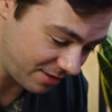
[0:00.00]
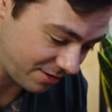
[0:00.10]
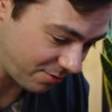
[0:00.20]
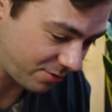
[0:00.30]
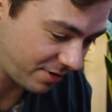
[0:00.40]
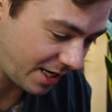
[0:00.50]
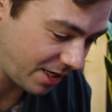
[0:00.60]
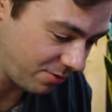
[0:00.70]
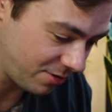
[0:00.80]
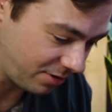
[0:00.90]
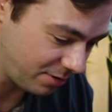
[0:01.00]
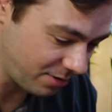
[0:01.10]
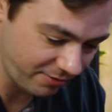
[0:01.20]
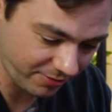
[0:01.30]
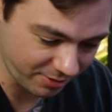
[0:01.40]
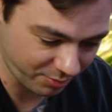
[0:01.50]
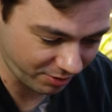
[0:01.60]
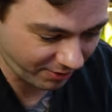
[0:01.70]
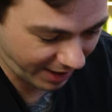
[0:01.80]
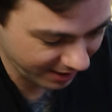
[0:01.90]
So thank you to Lua for
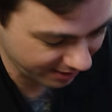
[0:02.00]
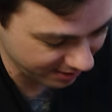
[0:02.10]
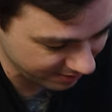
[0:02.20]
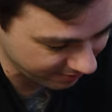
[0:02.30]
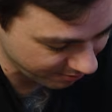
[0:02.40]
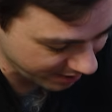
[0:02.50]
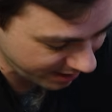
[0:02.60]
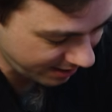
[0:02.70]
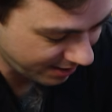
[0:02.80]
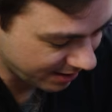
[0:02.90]
providing this for me.